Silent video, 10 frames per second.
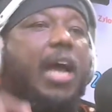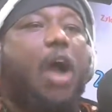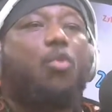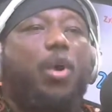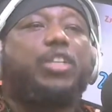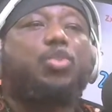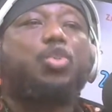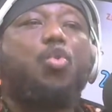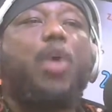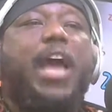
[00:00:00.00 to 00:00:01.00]
According to
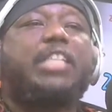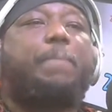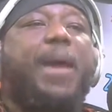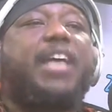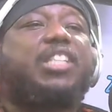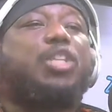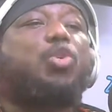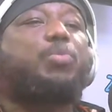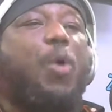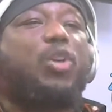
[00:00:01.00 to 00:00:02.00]
US-based
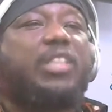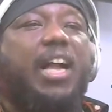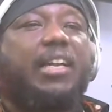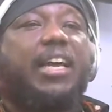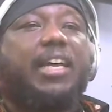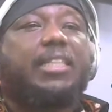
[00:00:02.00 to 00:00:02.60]
news portal